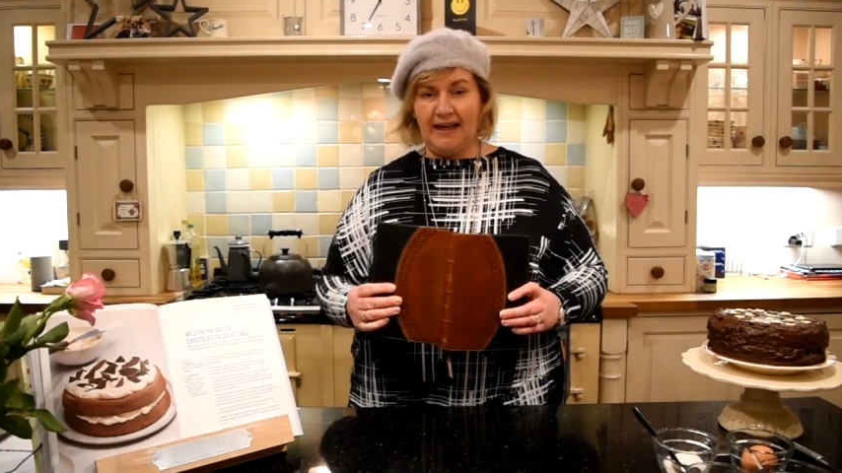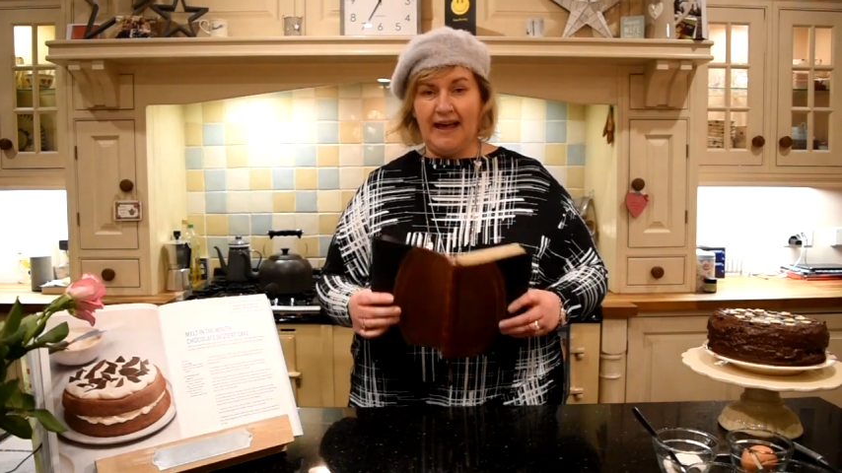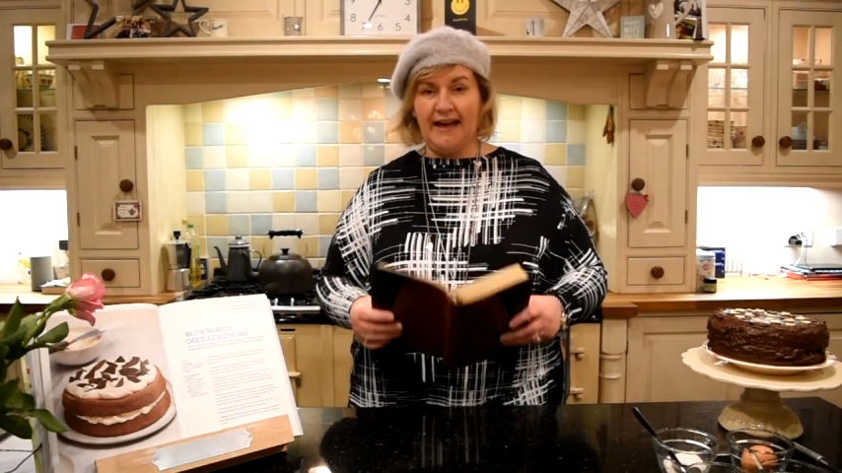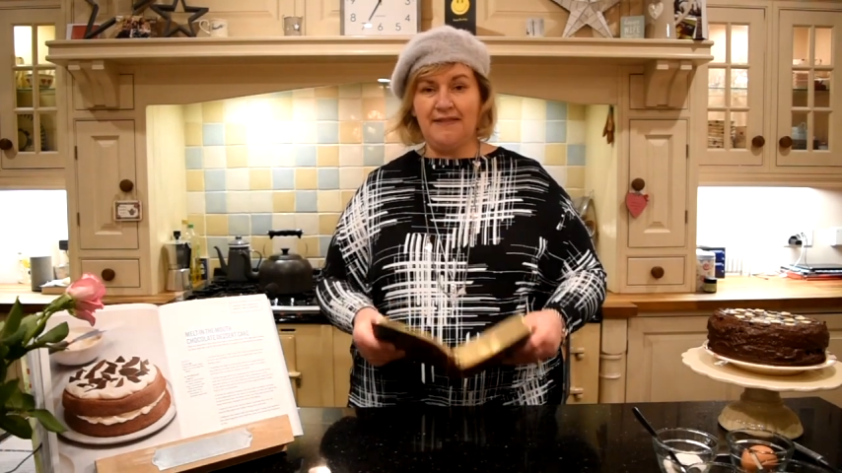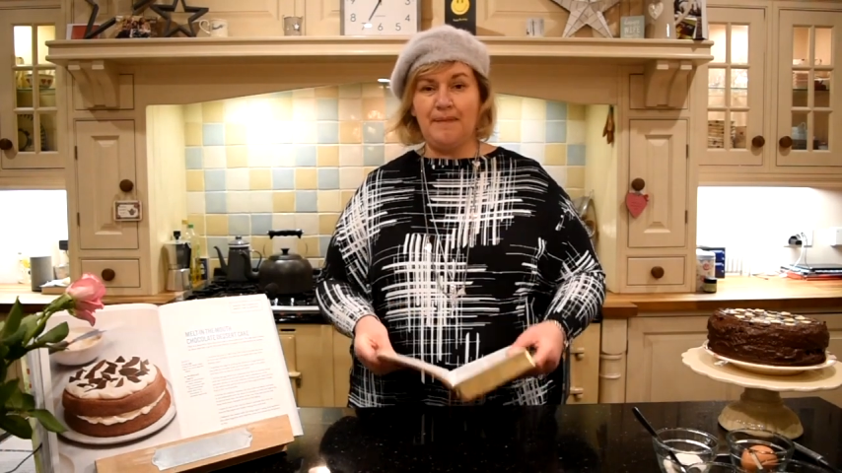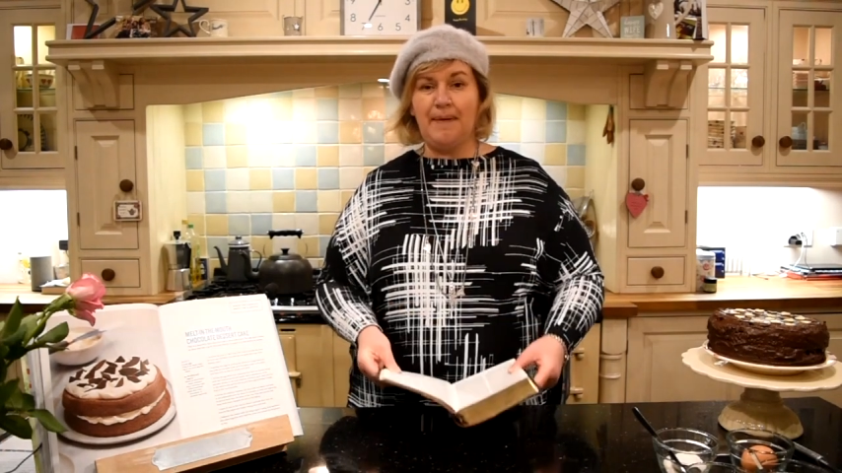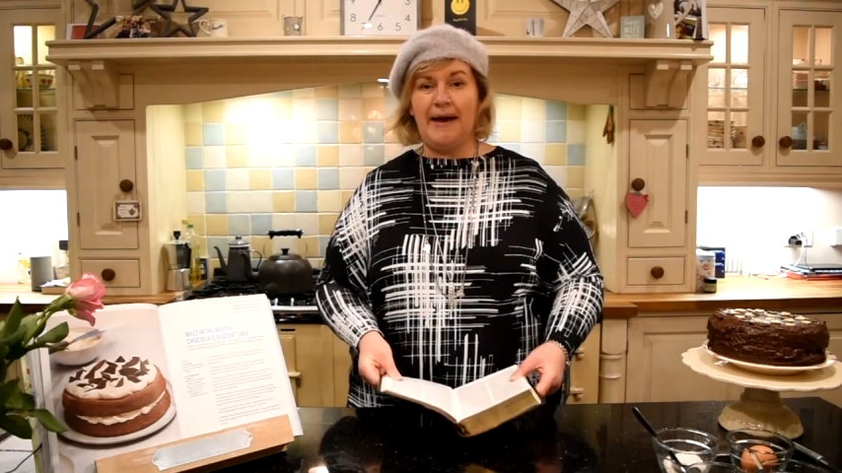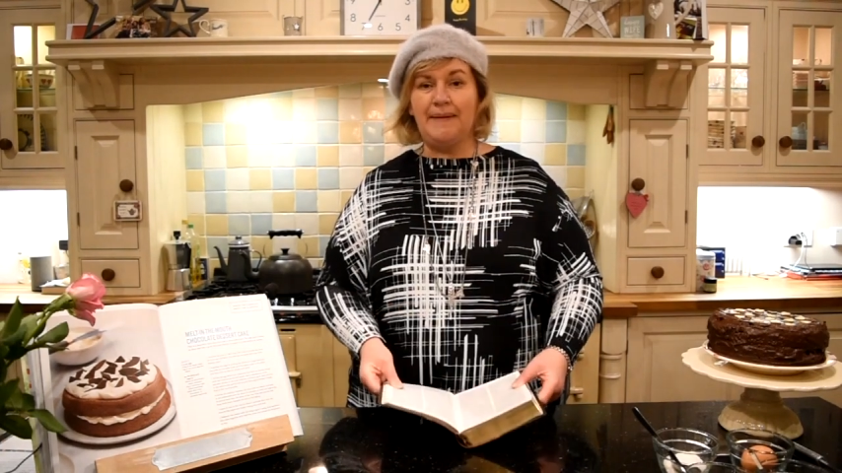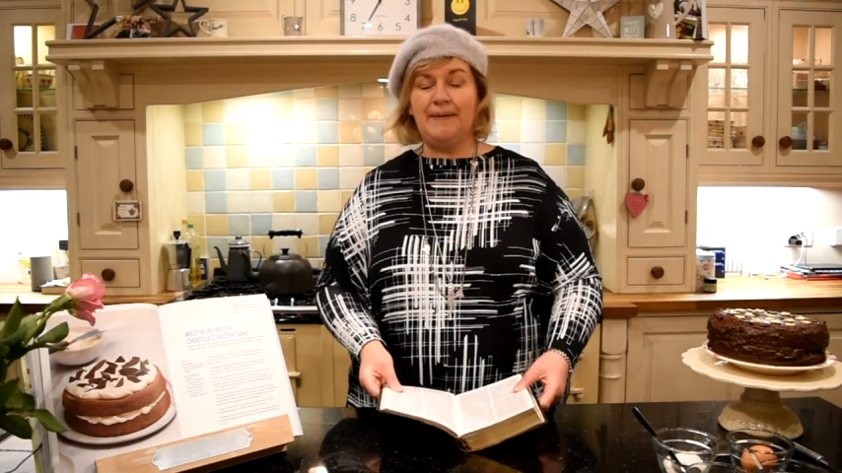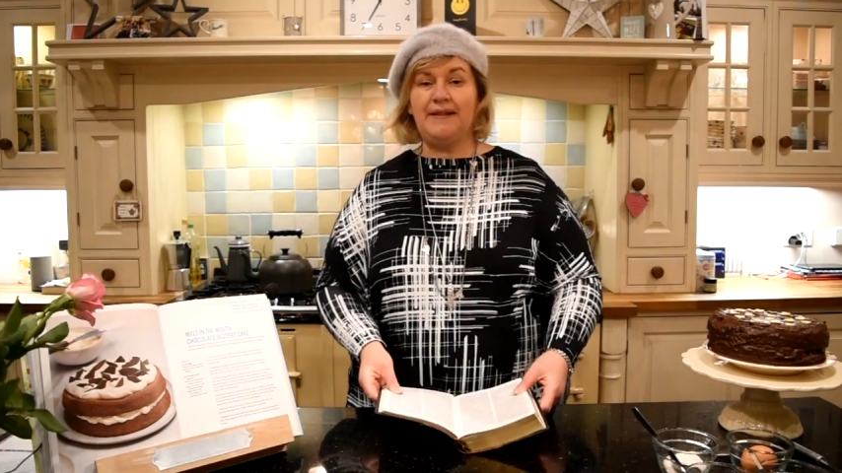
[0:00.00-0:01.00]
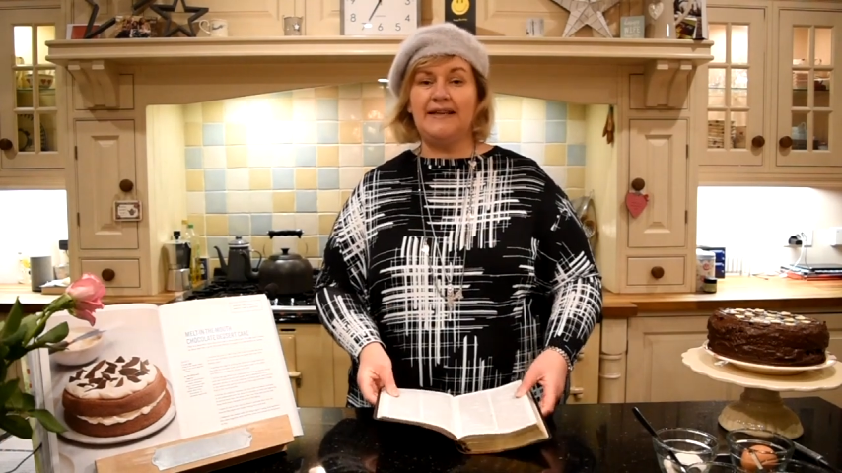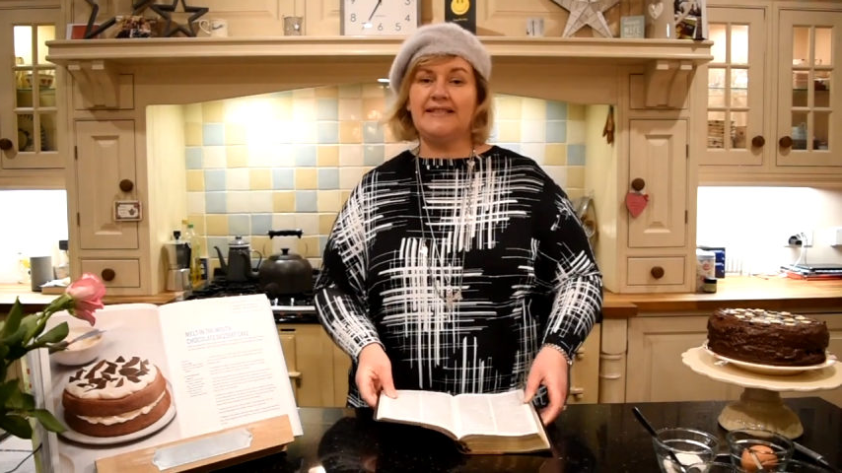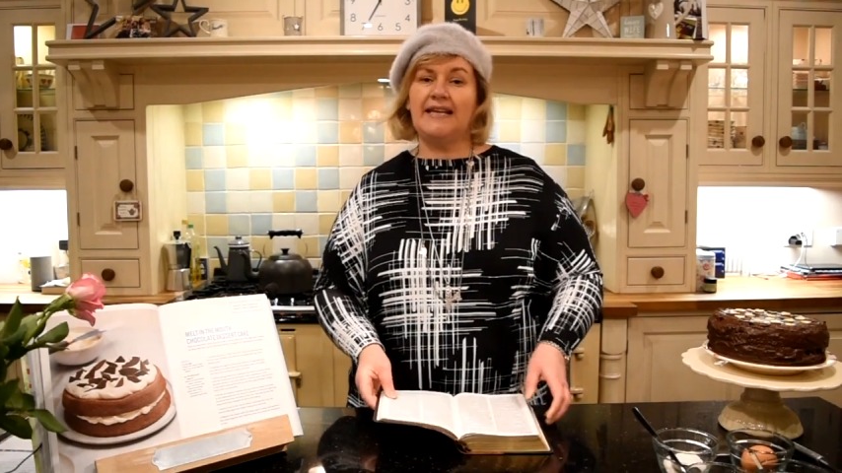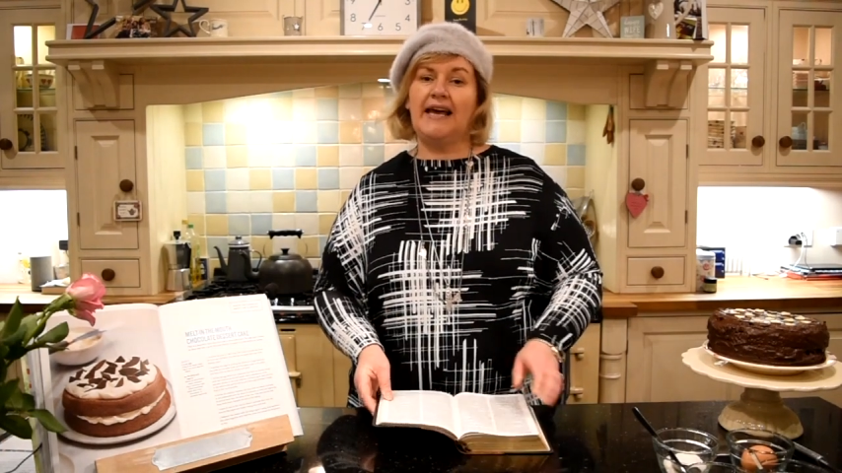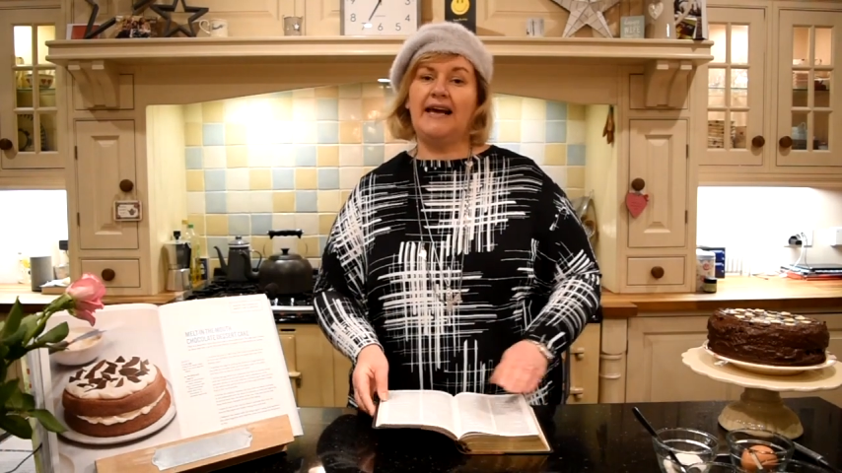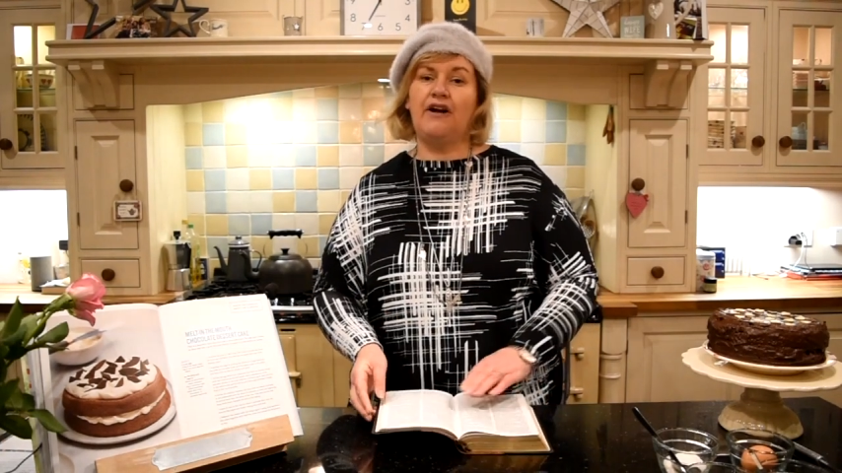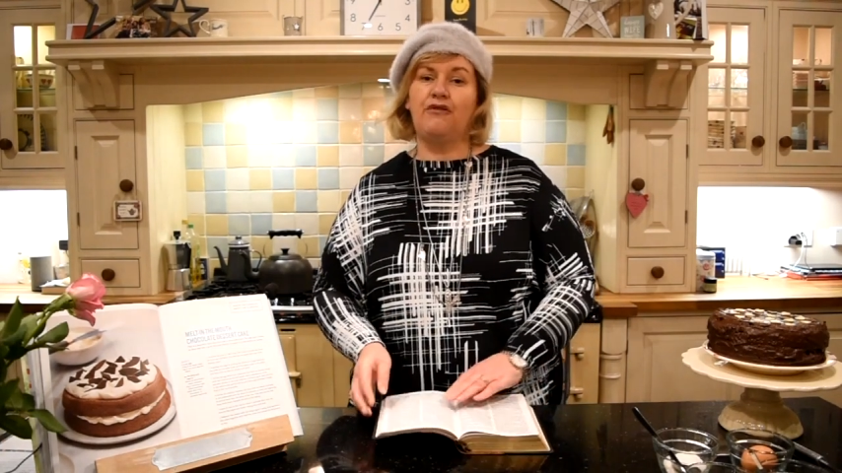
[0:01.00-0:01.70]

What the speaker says: And the Bible is like a